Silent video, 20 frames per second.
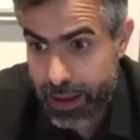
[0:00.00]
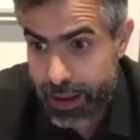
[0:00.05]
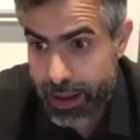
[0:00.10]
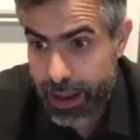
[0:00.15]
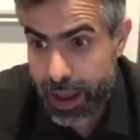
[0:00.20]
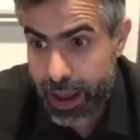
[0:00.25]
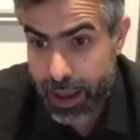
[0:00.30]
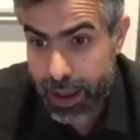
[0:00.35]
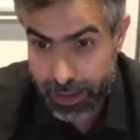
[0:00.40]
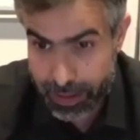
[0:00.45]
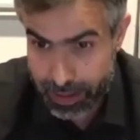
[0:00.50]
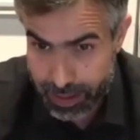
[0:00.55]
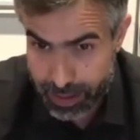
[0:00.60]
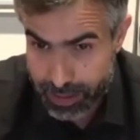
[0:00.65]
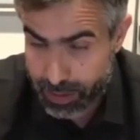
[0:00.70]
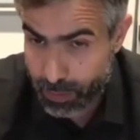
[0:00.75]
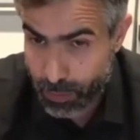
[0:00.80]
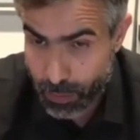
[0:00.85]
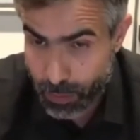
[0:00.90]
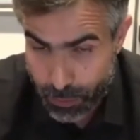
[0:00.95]

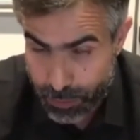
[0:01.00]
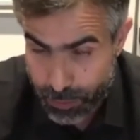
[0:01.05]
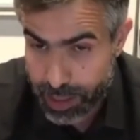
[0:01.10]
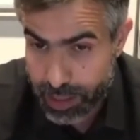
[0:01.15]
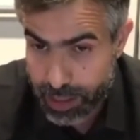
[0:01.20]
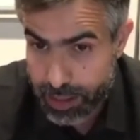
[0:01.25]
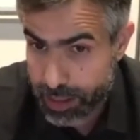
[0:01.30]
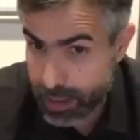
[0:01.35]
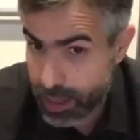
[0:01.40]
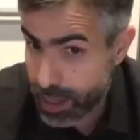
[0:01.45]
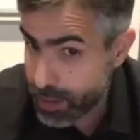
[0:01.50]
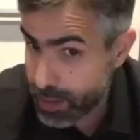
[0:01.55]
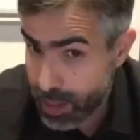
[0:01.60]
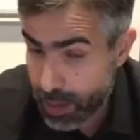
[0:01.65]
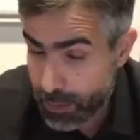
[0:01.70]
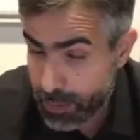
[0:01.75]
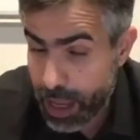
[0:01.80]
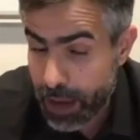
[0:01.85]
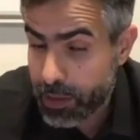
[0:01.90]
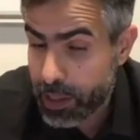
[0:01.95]
artist movement, and
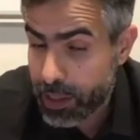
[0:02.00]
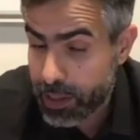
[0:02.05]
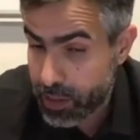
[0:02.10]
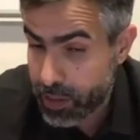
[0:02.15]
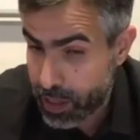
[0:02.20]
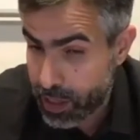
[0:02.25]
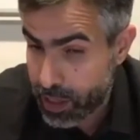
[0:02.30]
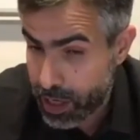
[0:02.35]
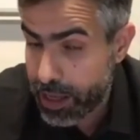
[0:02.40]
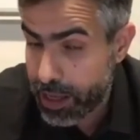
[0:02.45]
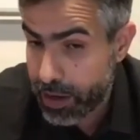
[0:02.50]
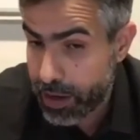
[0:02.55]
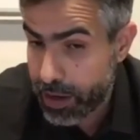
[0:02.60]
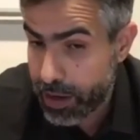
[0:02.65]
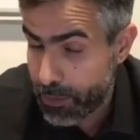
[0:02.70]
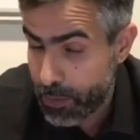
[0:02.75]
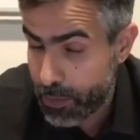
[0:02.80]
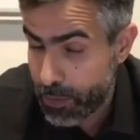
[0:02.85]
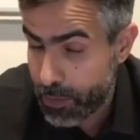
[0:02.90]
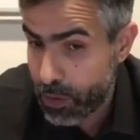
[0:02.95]
sometimes it's really,
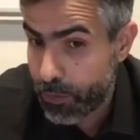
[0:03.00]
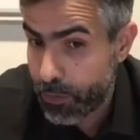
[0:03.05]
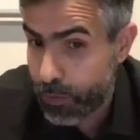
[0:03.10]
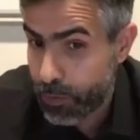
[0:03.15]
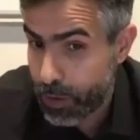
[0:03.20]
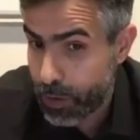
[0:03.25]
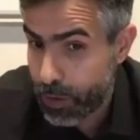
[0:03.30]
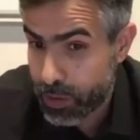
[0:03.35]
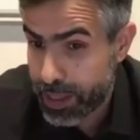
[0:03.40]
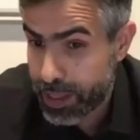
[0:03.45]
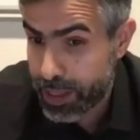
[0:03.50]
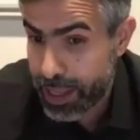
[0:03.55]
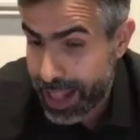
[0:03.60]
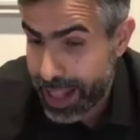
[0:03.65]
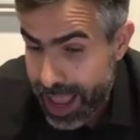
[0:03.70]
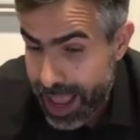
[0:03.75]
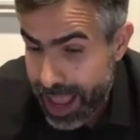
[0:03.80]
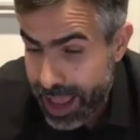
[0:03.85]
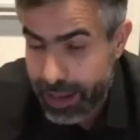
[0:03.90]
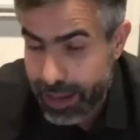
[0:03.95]
really beautiful because they
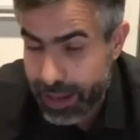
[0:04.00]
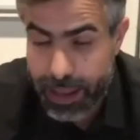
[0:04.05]
learn,